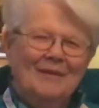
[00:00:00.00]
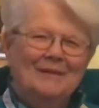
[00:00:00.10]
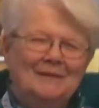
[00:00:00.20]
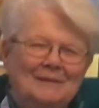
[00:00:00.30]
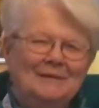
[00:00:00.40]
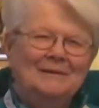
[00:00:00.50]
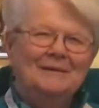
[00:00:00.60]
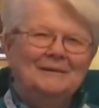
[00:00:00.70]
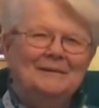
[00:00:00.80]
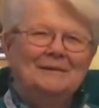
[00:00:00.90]
makes
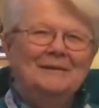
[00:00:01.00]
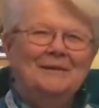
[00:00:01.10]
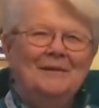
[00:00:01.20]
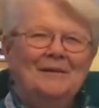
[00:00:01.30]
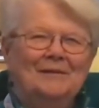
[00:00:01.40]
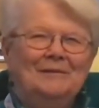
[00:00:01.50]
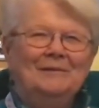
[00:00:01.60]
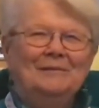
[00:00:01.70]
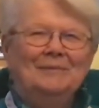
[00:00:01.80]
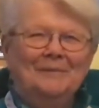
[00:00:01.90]
it even
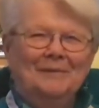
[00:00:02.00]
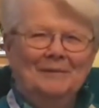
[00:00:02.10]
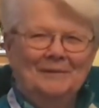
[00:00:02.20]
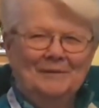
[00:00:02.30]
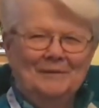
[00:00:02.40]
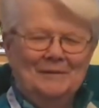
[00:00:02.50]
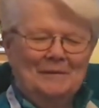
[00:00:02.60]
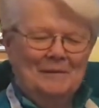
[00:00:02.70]
more delicious.